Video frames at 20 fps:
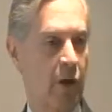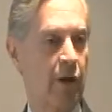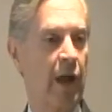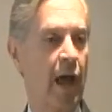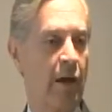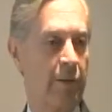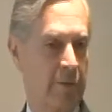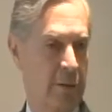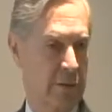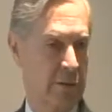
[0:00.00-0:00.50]

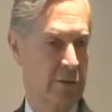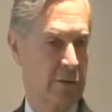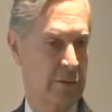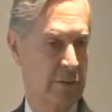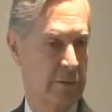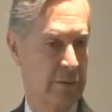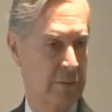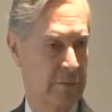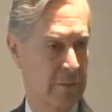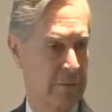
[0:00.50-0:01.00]
On average,
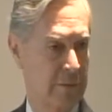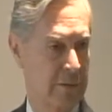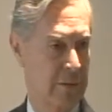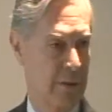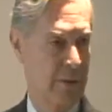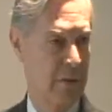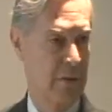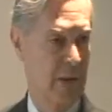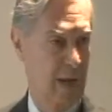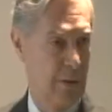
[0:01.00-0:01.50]

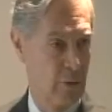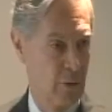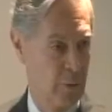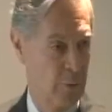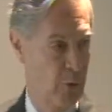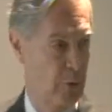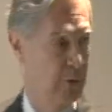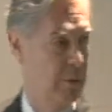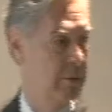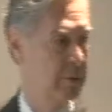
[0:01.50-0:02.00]
in that
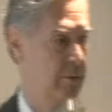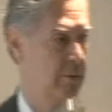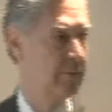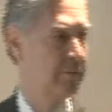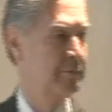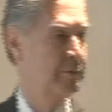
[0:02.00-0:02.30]
community,